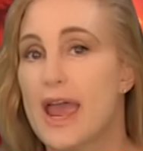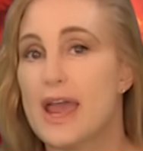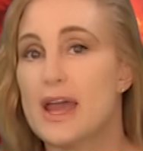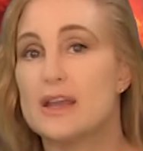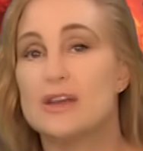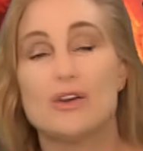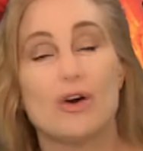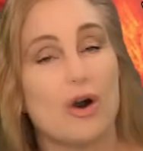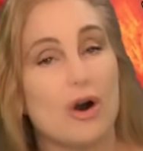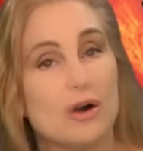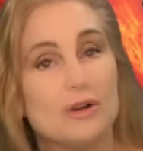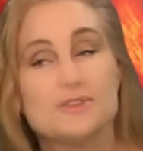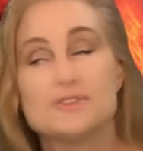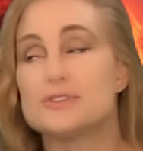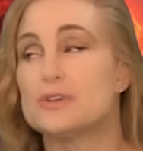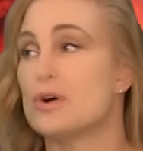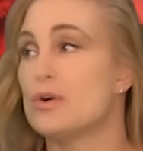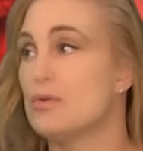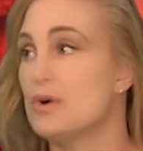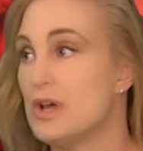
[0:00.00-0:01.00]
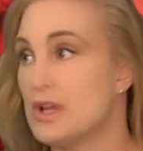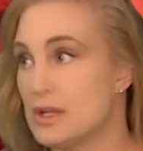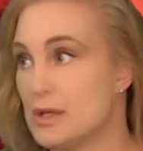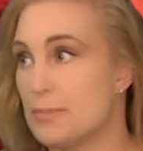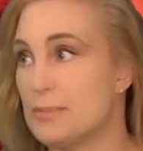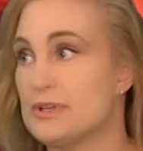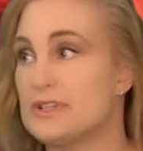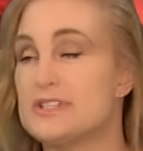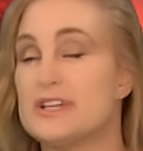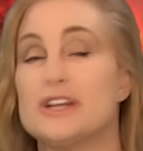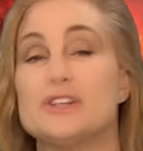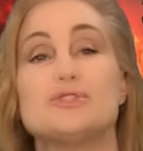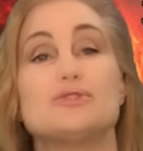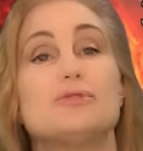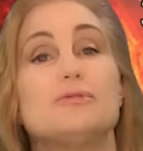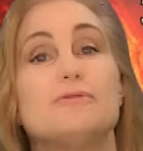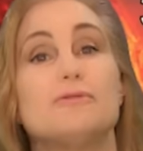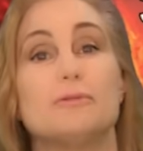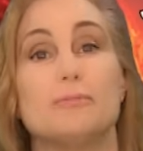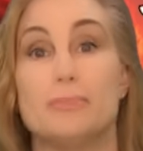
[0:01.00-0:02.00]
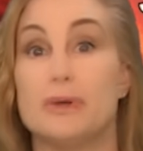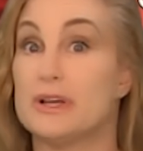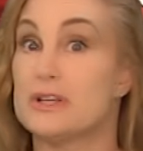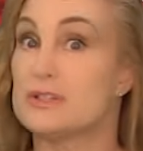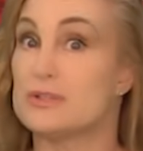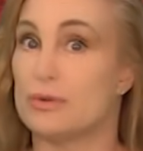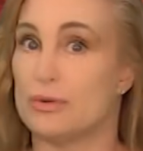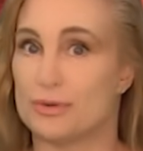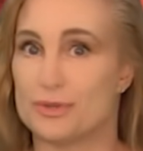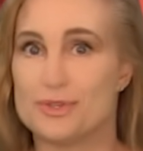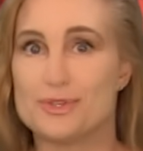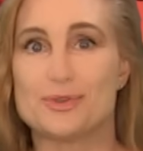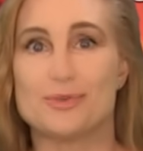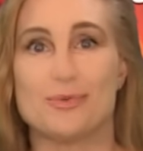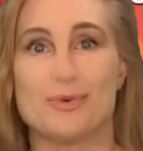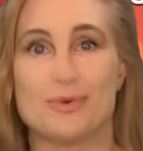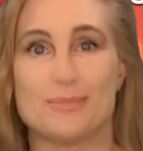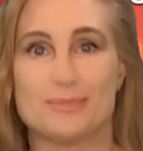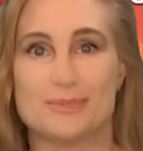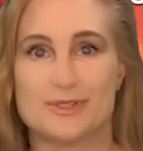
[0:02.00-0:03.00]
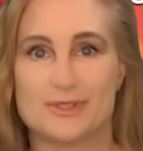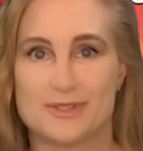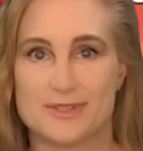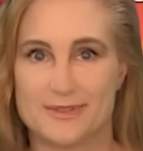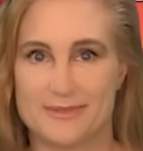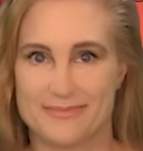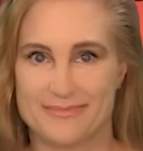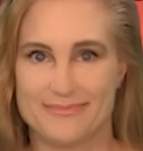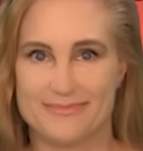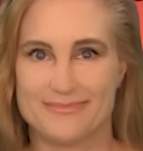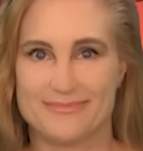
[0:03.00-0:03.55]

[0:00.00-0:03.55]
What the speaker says: and also the potential for big solar storms.